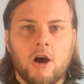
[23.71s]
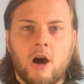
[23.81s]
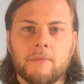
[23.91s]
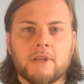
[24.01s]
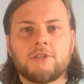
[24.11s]

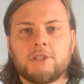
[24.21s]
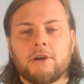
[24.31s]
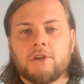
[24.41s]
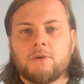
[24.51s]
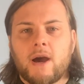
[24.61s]
I'm going to show
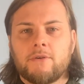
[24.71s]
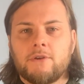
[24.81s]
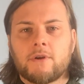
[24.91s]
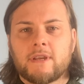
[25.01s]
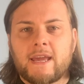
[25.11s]
you how
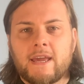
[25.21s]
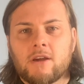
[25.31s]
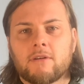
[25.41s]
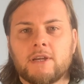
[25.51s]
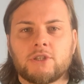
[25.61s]
you can
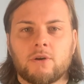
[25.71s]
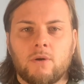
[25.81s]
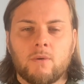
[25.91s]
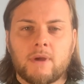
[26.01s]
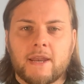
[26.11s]
increase your
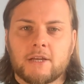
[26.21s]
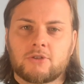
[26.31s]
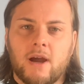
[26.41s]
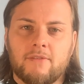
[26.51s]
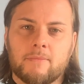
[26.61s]
organic
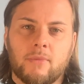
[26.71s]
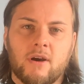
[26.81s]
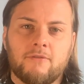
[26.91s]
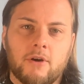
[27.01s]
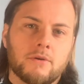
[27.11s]
traffic by
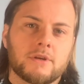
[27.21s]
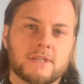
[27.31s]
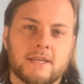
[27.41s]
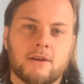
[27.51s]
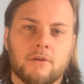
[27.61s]

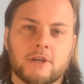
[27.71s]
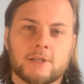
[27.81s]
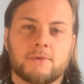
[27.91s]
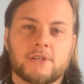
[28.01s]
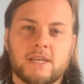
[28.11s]
focusing on a
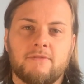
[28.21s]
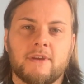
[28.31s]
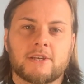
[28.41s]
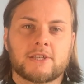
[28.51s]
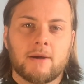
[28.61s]

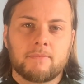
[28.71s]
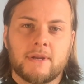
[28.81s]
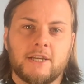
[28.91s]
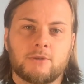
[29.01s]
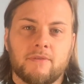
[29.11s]
specific
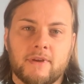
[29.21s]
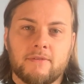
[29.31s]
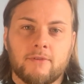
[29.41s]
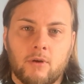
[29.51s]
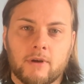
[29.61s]
sub-niche within
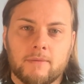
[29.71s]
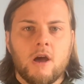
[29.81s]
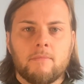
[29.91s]
flooring.